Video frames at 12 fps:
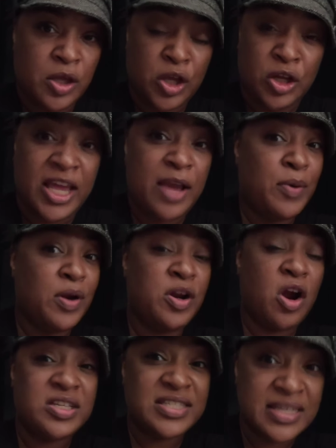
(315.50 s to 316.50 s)
You lay with a
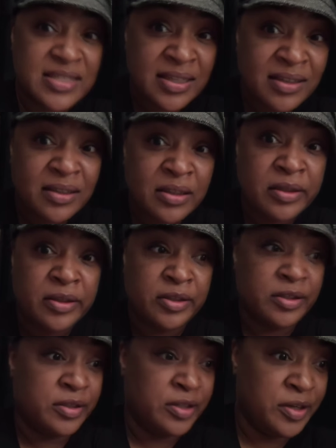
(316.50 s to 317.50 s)
narcissist,
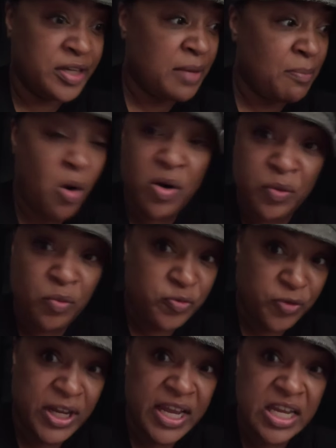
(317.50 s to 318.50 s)
you'll get more than
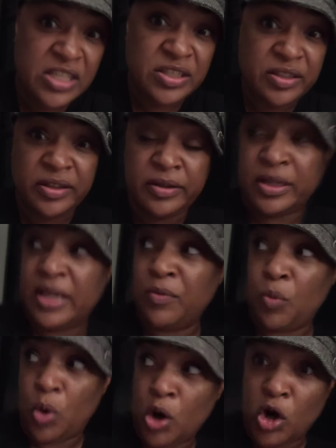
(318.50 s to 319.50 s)
fleas,
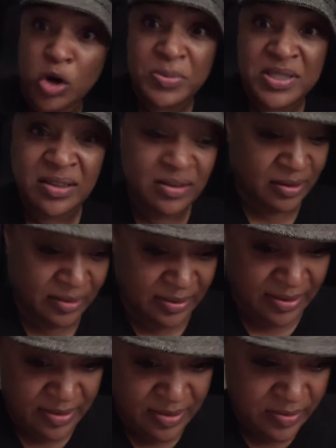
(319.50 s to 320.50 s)
get worms,
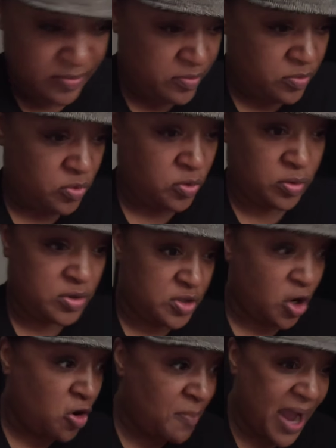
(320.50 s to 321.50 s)

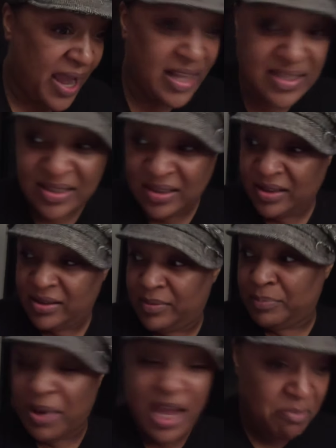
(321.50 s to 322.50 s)
termites,
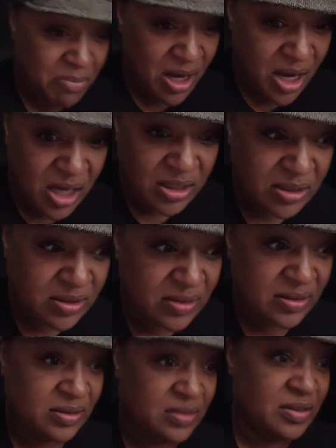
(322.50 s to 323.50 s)
bed bugs,
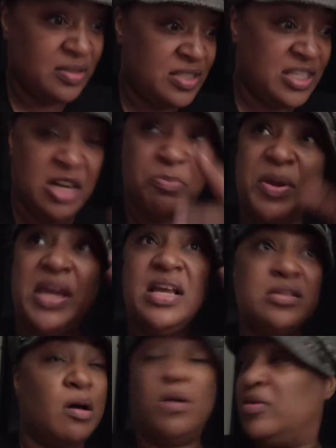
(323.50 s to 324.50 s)

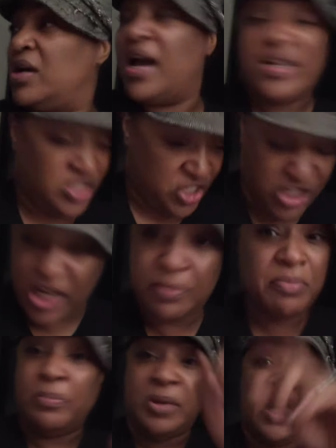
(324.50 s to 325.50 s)
centipedes, all kinds of
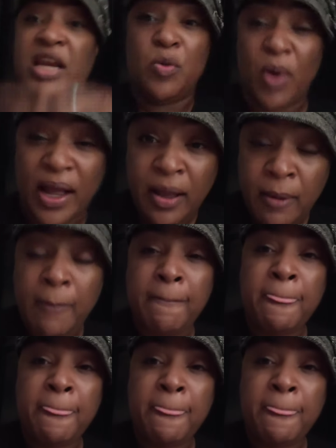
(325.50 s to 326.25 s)
shit. But anyway,